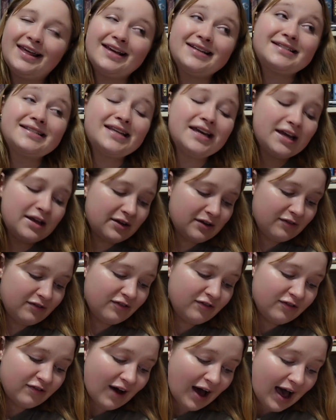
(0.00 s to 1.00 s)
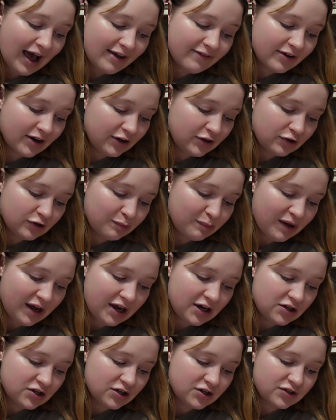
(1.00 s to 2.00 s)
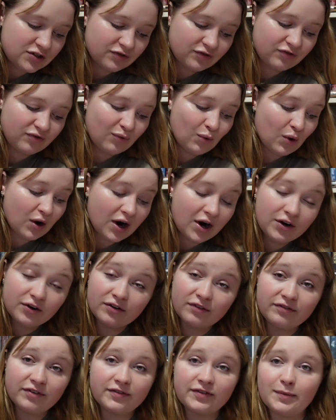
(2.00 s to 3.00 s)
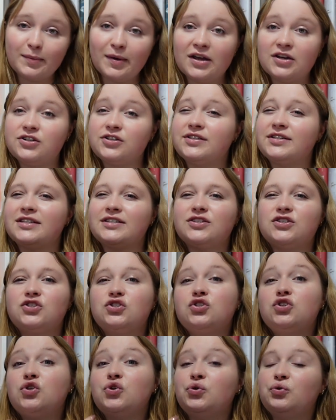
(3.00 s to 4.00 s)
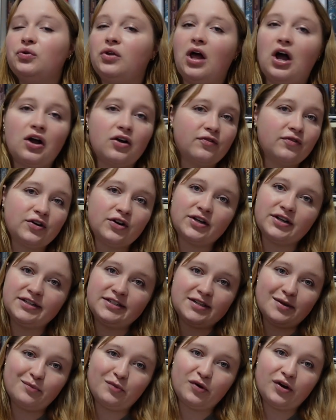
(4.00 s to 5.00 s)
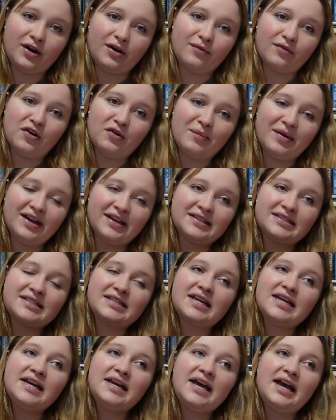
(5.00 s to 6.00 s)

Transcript: It's like 500 pages, 450 pages. It's too long for a contemporary romance.